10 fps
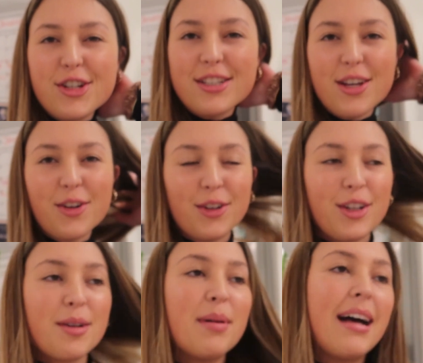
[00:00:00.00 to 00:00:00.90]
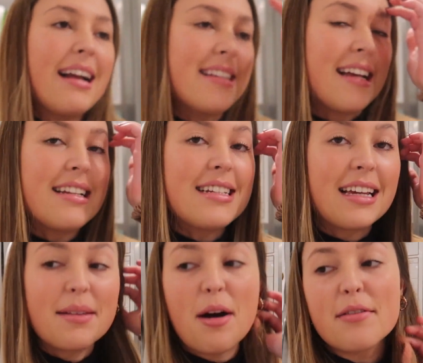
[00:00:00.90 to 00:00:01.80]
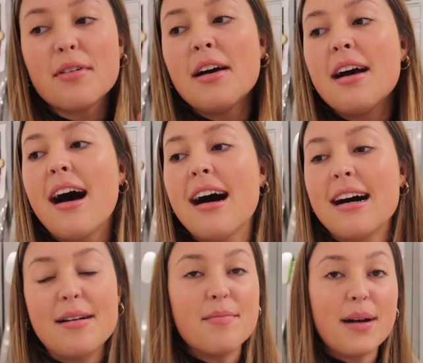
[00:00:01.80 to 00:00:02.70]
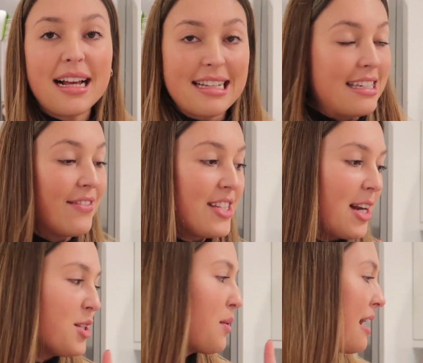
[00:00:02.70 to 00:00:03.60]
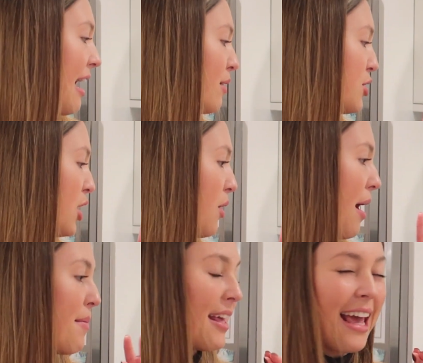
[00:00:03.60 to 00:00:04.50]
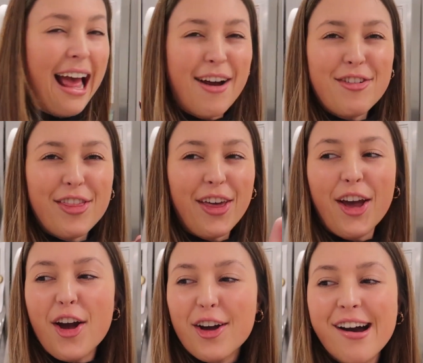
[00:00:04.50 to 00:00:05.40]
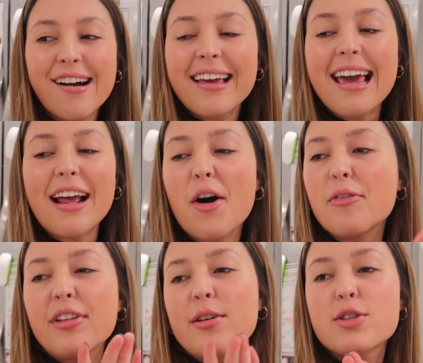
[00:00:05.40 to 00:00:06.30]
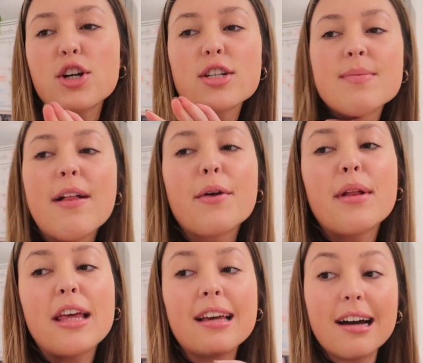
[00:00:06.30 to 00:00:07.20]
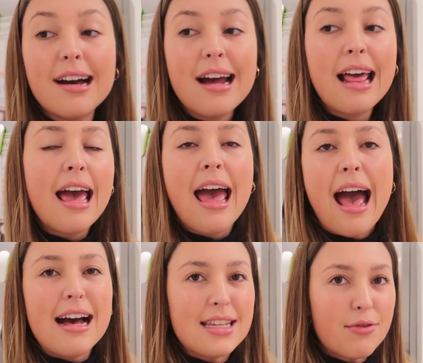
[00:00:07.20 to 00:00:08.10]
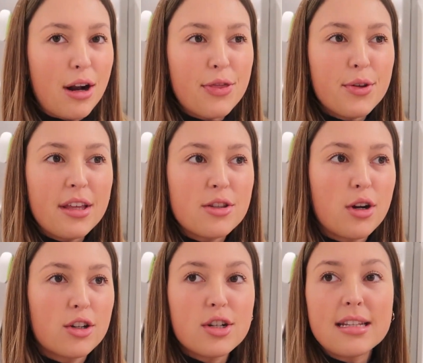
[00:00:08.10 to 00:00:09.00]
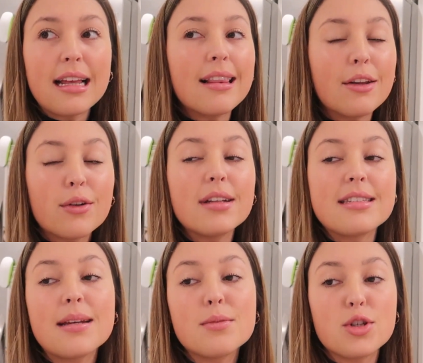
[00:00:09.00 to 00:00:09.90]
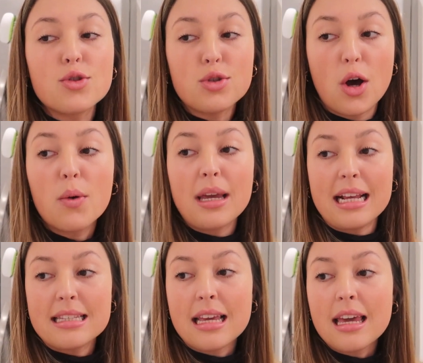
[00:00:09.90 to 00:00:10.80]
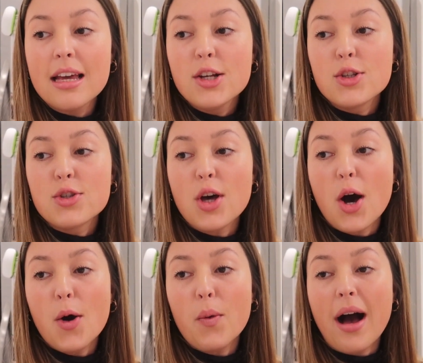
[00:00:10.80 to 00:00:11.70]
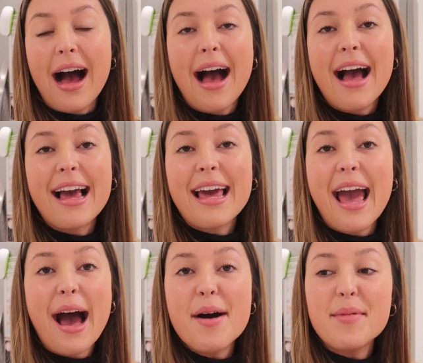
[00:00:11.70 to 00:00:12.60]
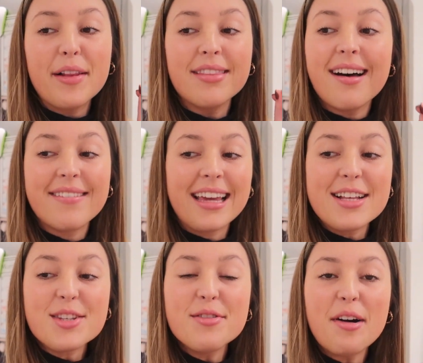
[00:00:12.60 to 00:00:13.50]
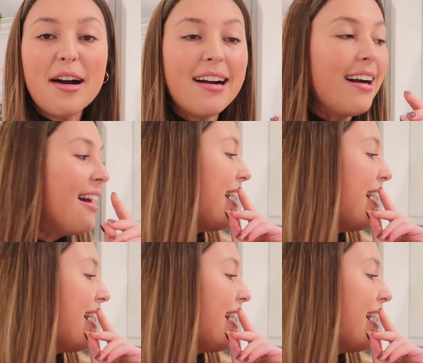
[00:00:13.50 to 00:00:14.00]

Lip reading: jeans on earlier, but I decided to take them off. But yeah, Steven's on his way now, so I'm gonna get everything cooking. Hopefully it'll start smelling really good. As I've read through the instructions, it literally seems so easy. So I am loving it so far.